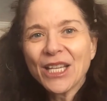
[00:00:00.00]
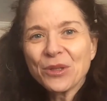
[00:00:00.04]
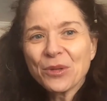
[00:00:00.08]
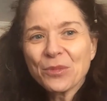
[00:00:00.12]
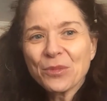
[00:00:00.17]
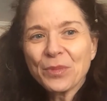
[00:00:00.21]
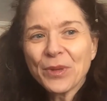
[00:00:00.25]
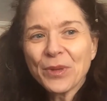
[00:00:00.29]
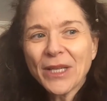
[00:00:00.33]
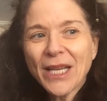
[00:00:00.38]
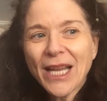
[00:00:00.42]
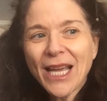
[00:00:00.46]

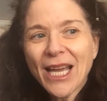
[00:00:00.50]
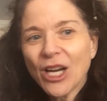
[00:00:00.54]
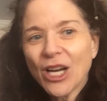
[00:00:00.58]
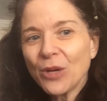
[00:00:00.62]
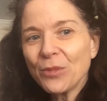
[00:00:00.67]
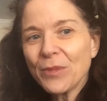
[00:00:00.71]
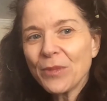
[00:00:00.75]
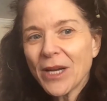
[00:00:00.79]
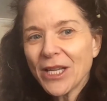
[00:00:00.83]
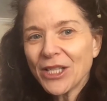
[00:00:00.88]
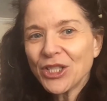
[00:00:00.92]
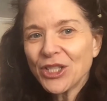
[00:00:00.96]
but
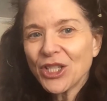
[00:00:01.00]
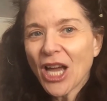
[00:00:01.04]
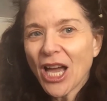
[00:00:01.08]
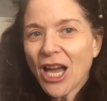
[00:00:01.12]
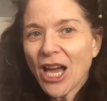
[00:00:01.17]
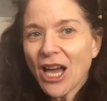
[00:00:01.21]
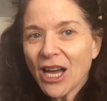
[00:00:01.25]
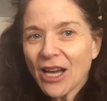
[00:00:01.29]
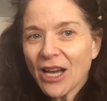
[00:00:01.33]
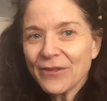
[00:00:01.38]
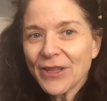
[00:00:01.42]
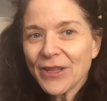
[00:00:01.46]
how much
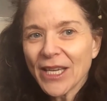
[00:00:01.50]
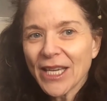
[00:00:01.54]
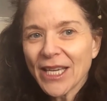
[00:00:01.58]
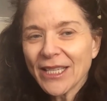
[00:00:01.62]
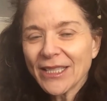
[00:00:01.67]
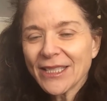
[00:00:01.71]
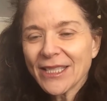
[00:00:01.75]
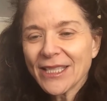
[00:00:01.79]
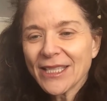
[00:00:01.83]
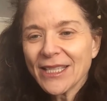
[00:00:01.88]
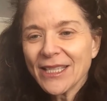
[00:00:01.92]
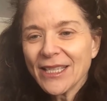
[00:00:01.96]
of
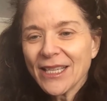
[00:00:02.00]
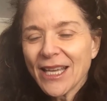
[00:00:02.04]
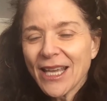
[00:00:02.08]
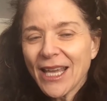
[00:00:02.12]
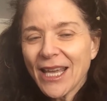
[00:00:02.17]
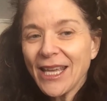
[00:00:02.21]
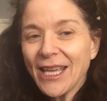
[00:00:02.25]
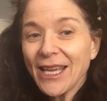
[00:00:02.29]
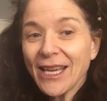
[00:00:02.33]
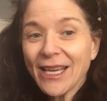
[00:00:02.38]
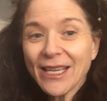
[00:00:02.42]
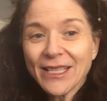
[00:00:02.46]
it,
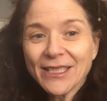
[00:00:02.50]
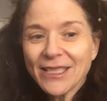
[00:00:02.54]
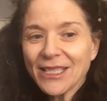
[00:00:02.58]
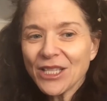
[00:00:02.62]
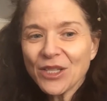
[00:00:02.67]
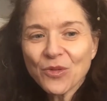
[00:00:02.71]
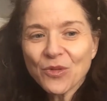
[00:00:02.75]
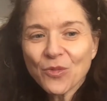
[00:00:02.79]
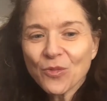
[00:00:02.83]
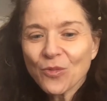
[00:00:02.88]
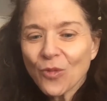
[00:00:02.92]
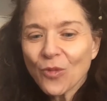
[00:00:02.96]
and
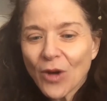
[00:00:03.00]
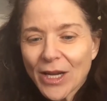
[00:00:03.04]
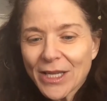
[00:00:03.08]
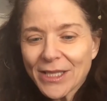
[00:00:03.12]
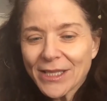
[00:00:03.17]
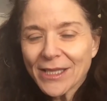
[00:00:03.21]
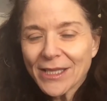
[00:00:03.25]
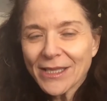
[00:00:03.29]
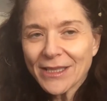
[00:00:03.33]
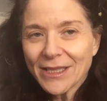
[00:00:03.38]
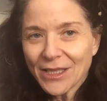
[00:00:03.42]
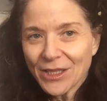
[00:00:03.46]
it
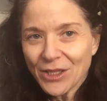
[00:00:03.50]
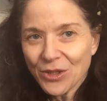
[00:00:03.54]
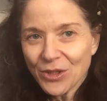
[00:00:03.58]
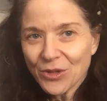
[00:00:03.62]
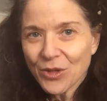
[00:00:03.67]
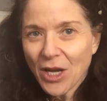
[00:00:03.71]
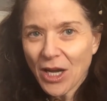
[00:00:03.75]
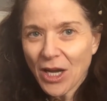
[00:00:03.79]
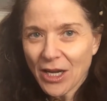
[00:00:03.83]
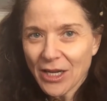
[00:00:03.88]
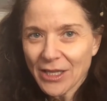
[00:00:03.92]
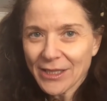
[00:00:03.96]
wasn't a new
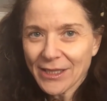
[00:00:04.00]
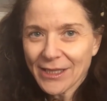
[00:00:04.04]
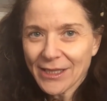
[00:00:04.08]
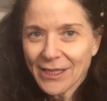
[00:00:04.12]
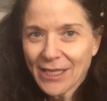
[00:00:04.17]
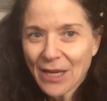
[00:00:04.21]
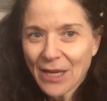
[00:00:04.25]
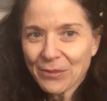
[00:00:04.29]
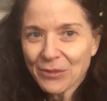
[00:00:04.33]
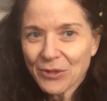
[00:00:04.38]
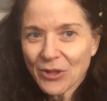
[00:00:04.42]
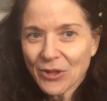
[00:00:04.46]

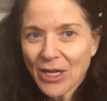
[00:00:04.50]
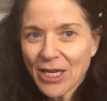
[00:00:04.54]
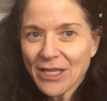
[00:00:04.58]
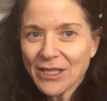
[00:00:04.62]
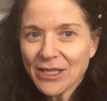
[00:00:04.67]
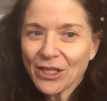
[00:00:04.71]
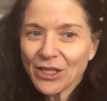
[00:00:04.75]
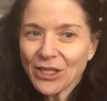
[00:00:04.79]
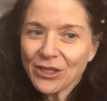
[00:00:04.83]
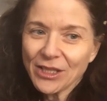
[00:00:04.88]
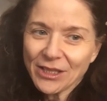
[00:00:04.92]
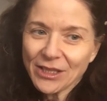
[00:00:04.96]
concept, right?
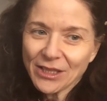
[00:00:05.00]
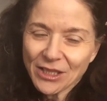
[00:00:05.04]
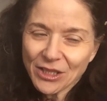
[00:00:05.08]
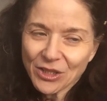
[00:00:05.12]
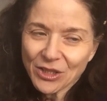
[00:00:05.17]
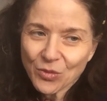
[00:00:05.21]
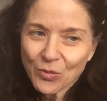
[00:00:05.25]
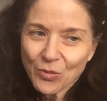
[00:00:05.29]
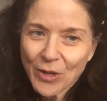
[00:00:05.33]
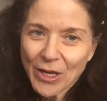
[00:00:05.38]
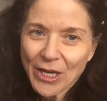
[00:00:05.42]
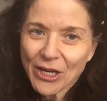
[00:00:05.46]
And so this
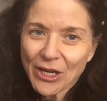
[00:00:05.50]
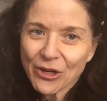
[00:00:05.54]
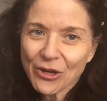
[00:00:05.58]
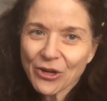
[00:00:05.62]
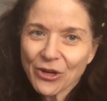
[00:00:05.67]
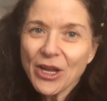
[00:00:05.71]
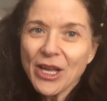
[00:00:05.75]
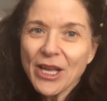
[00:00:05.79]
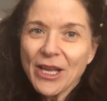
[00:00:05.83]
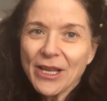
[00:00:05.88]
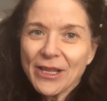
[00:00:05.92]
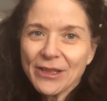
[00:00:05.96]
is
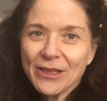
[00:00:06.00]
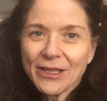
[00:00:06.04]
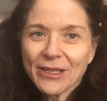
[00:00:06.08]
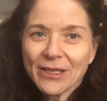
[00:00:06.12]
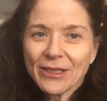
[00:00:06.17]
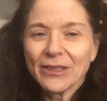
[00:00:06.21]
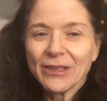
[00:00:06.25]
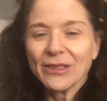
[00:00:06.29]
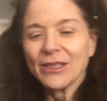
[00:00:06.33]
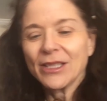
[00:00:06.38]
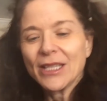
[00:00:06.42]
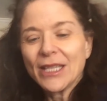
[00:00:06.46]
where
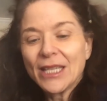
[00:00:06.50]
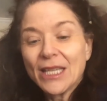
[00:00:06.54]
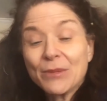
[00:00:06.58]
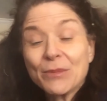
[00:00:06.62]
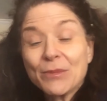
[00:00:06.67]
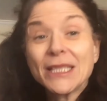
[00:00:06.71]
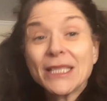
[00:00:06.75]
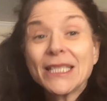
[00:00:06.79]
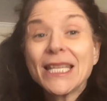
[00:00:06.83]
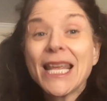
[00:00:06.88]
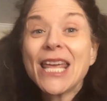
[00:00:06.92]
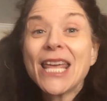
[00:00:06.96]
the
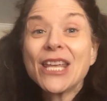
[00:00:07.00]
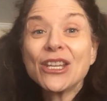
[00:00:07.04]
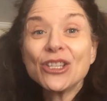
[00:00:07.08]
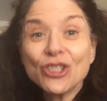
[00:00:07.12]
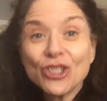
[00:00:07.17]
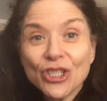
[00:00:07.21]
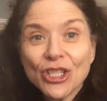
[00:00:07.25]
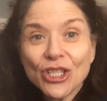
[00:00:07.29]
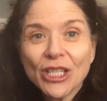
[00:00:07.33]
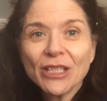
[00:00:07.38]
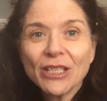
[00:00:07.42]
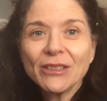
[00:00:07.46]

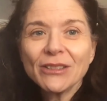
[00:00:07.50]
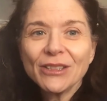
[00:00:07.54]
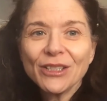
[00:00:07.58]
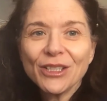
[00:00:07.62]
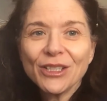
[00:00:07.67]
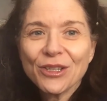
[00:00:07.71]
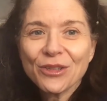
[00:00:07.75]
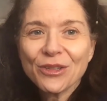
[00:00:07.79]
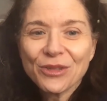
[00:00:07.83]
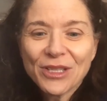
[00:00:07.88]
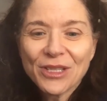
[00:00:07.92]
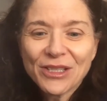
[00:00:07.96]
imitation,
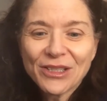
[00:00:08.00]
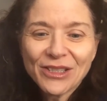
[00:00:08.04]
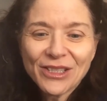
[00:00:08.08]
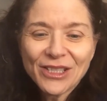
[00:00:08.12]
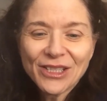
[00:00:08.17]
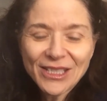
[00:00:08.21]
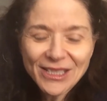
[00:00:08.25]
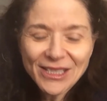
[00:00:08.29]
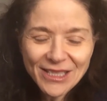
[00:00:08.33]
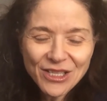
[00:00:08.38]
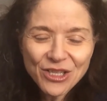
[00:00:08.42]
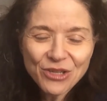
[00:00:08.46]

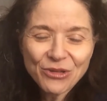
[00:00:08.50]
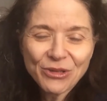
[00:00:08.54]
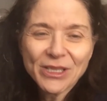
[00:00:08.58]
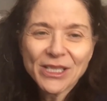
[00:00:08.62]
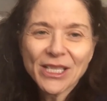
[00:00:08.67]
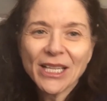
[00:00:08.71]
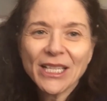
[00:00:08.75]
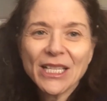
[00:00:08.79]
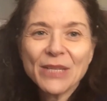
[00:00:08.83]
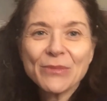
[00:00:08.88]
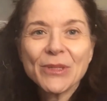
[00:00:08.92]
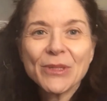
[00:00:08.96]
these theories
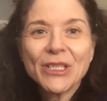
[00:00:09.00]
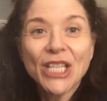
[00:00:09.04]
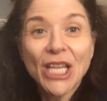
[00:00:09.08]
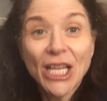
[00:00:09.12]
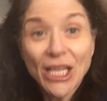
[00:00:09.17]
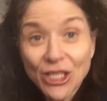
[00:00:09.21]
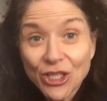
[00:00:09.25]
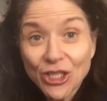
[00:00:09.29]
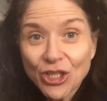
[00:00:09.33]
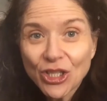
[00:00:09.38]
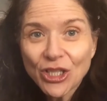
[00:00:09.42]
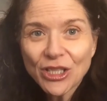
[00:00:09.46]
on
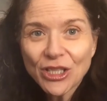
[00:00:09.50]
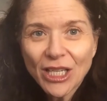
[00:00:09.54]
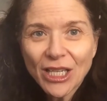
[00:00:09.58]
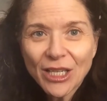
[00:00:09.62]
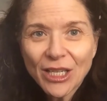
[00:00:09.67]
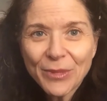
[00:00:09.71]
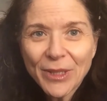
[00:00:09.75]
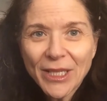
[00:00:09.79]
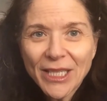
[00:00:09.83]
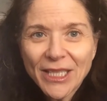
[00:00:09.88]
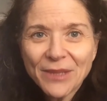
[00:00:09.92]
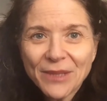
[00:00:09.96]
imitation
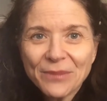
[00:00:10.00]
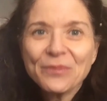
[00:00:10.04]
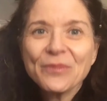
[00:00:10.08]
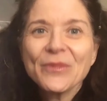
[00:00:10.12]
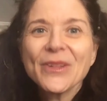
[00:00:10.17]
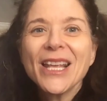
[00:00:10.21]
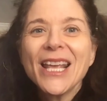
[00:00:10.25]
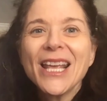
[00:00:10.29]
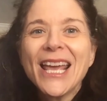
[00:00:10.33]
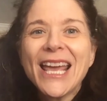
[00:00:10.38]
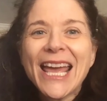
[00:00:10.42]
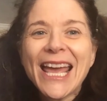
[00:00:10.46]
come in.
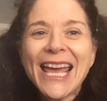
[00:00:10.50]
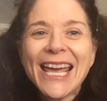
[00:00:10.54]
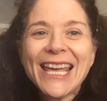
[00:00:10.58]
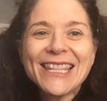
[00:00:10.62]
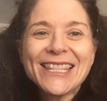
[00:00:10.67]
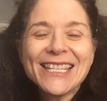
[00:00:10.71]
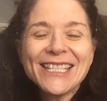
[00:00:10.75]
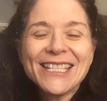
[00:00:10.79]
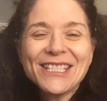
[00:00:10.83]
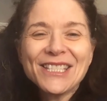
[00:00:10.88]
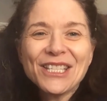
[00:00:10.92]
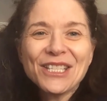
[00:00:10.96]

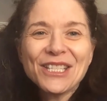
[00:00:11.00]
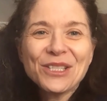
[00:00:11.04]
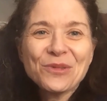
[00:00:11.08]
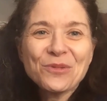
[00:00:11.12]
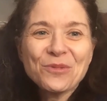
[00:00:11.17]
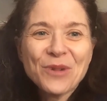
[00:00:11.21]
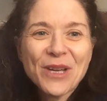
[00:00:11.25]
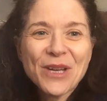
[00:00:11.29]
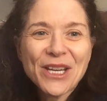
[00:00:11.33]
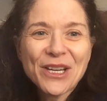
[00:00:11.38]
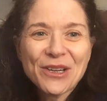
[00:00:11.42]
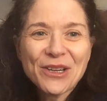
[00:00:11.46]
And this is
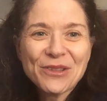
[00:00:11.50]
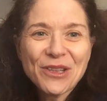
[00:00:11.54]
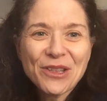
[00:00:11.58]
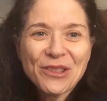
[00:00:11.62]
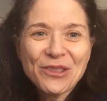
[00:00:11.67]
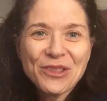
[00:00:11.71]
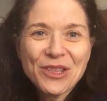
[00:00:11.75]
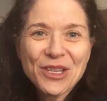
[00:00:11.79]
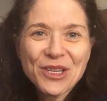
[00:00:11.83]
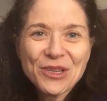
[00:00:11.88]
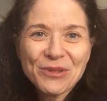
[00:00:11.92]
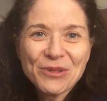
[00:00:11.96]
where the
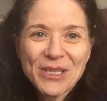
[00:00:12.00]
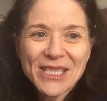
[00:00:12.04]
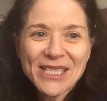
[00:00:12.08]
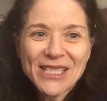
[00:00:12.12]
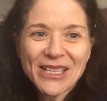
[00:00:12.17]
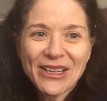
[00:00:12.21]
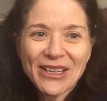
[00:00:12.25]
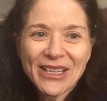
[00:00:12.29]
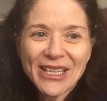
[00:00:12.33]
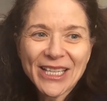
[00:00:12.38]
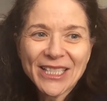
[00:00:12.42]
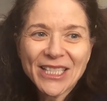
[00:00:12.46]
theories
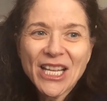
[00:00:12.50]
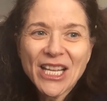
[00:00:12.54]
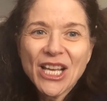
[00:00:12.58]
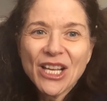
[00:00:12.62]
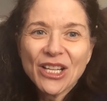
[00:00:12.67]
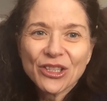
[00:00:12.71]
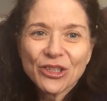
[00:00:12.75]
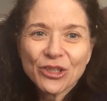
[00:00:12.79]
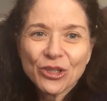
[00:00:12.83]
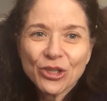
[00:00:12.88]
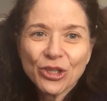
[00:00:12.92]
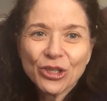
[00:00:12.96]
on
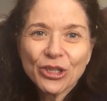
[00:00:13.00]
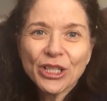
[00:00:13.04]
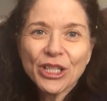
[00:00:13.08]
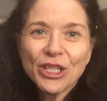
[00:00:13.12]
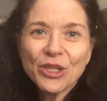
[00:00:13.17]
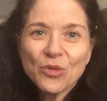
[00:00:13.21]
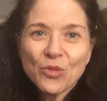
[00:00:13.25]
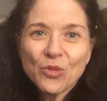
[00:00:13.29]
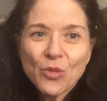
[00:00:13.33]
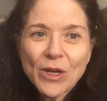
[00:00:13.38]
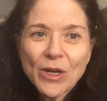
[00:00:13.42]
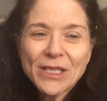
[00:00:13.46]
look
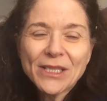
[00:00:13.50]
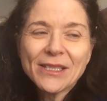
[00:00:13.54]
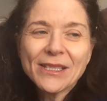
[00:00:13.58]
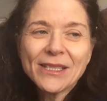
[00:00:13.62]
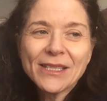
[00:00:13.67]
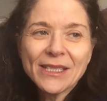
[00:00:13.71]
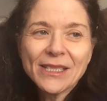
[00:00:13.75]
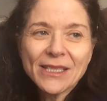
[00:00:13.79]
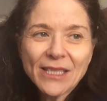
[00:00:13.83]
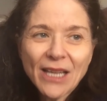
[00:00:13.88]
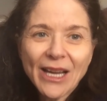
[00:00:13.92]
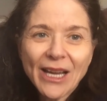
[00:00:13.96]
at what
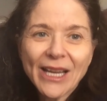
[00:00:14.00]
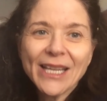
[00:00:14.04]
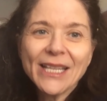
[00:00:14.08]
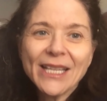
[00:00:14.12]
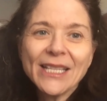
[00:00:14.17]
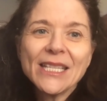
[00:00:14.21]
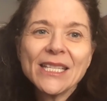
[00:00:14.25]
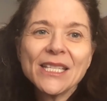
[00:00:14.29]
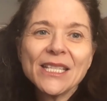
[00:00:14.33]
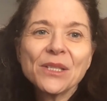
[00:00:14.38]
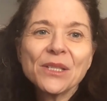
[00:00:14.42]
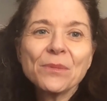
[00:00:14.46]

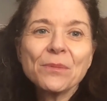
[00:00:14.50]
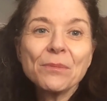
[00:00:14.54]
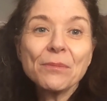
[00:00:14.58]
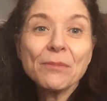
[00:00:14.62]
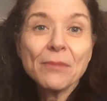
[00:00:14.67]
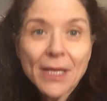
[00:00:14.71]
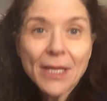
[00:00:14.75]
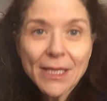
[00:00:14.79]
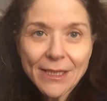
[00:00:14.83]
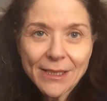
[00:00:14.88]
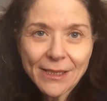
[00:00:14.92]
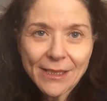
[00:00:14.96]
society is
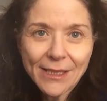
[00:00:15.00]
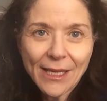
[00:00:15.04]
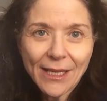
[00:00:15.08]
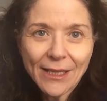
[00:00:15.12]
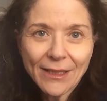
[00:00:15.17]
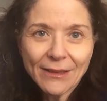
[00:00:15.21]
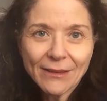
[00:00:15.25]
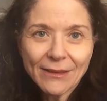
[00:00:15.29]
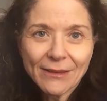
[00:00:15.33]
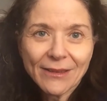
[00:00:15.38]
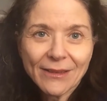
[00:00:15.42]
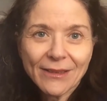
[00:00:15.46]

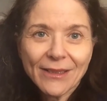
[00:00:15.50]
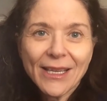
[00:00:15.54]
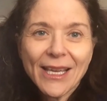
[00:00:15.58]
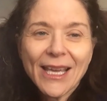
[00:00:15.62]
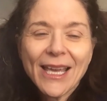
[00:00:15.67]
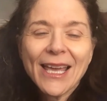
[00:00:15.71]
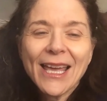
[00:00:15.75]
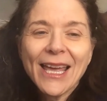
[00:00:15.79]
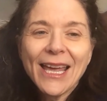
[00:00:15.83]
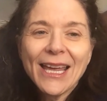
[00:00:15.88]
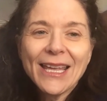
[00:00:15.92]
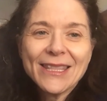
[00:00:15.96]
missing,
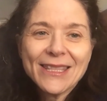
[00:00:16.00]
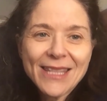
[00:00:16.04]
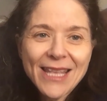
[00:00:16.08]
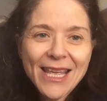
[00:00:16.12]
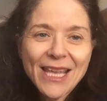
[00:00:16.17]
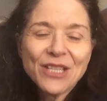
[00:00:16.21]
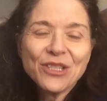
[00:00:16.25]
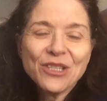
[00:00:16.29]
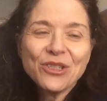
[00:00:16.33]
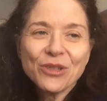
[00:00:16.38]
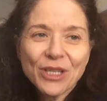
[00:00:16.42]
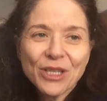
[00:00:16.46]
and
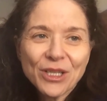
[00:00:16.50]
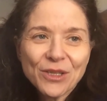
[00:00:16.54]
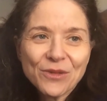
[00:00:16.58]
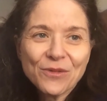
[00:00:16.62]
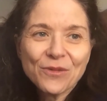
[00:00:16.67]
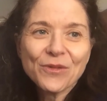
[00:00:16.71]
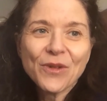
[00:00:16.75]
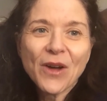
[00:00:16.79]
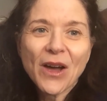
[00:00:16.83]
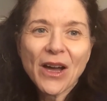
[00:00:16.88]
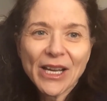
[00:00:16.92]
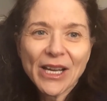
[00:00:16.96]
then you can
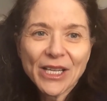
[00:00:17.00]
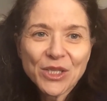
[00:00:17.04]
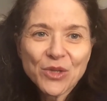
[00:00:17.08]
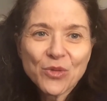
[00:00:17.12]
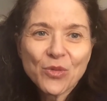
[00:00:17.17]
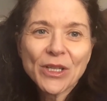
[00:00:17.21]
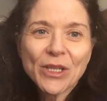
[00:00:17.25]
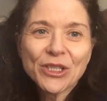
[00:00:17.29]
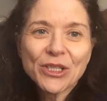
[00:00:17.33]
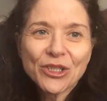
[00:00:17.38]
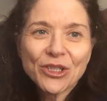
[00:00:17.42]
find what,